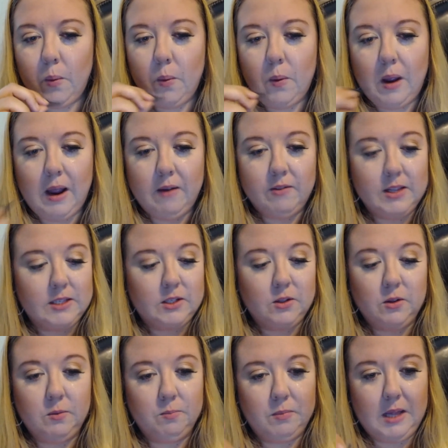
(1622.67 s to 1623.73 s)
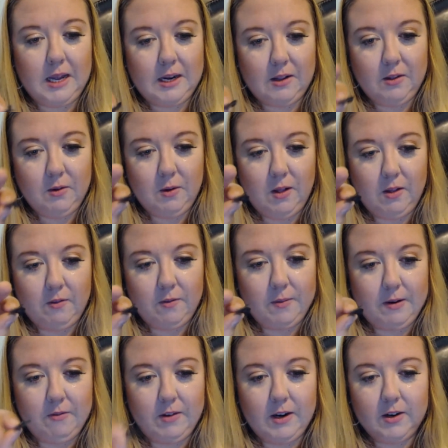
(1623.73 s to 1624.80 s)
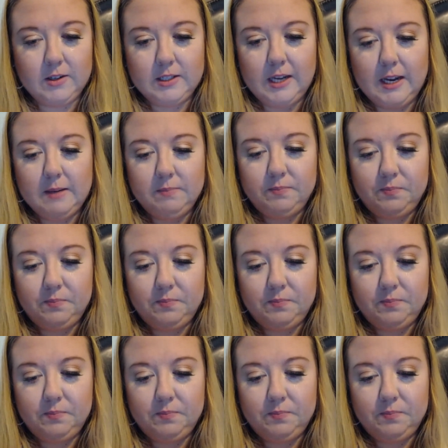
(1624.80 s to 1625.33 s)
I have this black glue all over my fingers again.